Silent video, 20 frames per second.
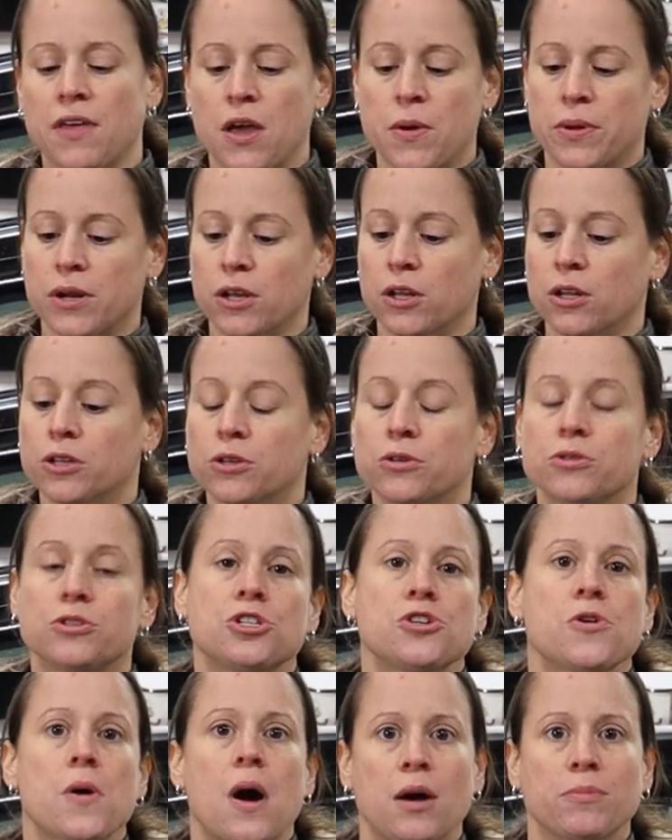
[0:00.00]
they would include
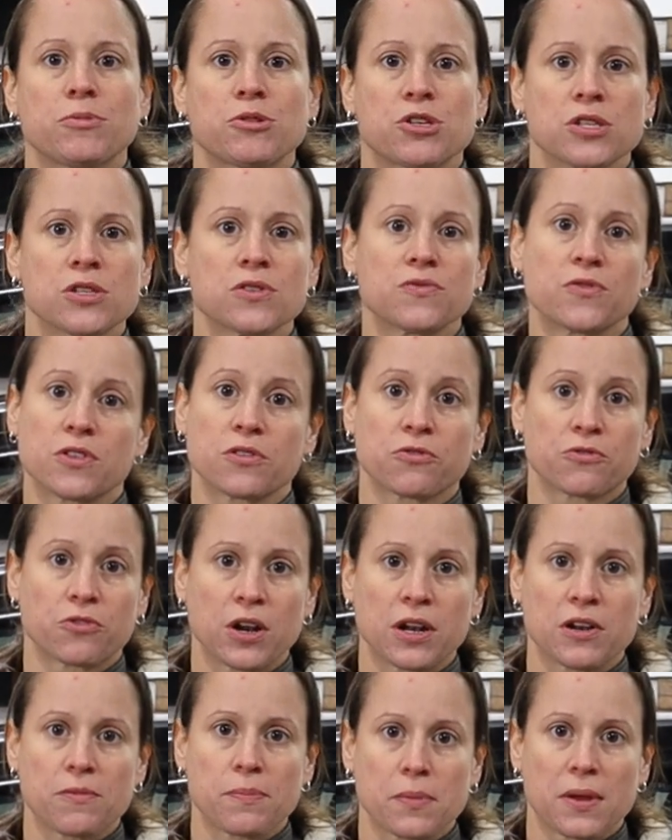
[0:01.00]
two options for the
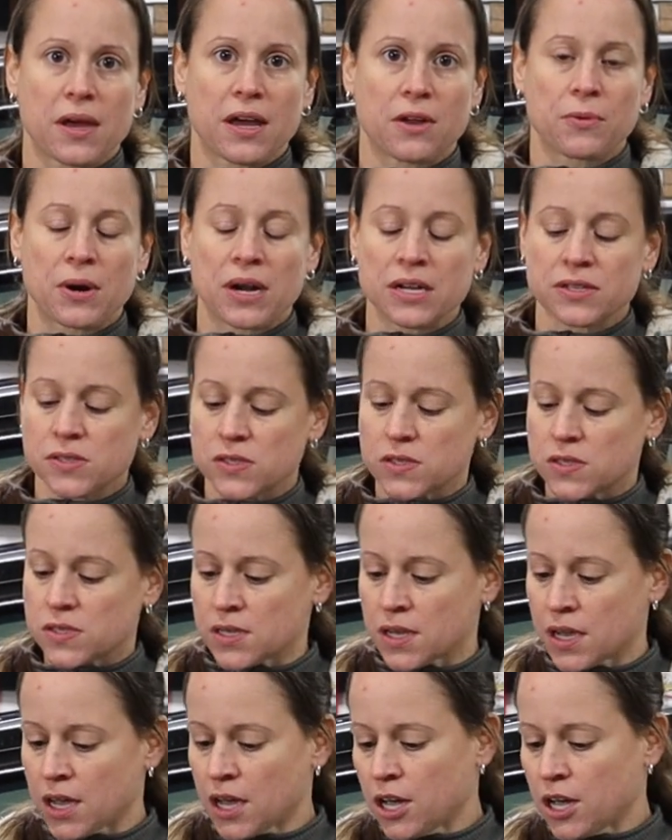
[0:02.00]
front headrests.